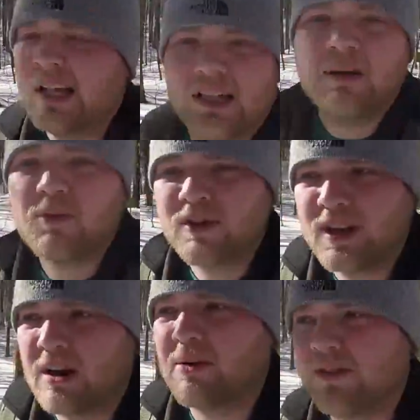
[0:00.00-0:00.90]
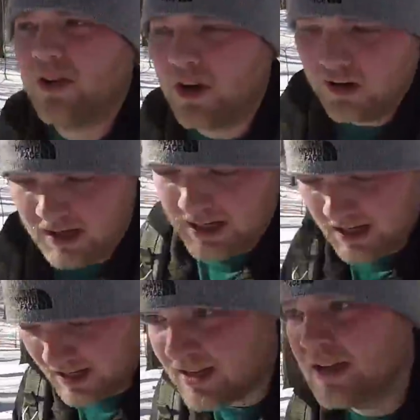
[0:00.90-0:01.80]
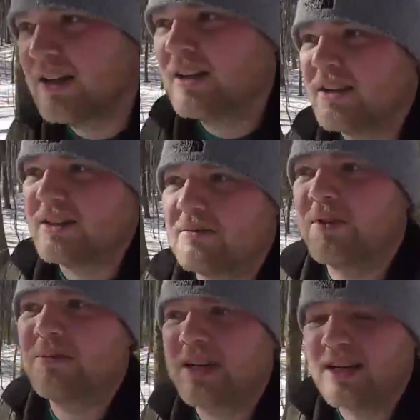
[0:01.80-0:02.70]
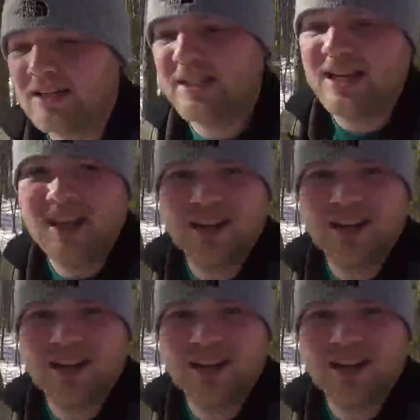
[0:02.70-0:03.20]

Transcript: A lot more than I would have thought, simply because